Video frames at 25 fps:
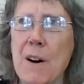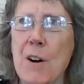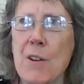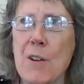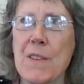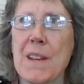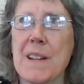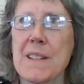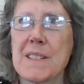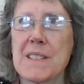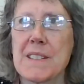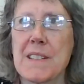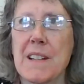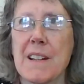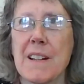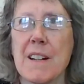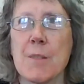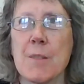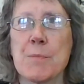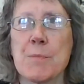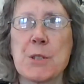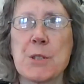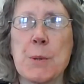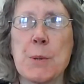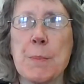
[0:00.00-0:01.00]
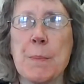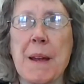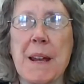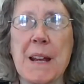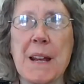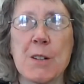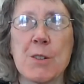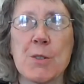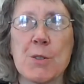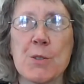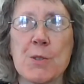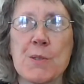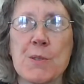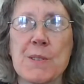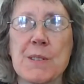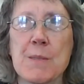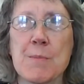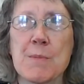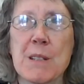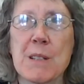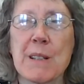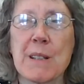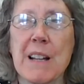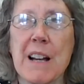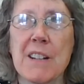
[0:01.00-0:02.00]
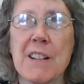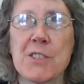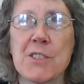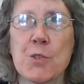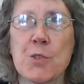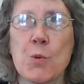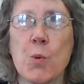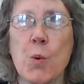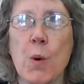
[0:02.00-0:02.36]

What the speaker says: found that tomatoes seem to last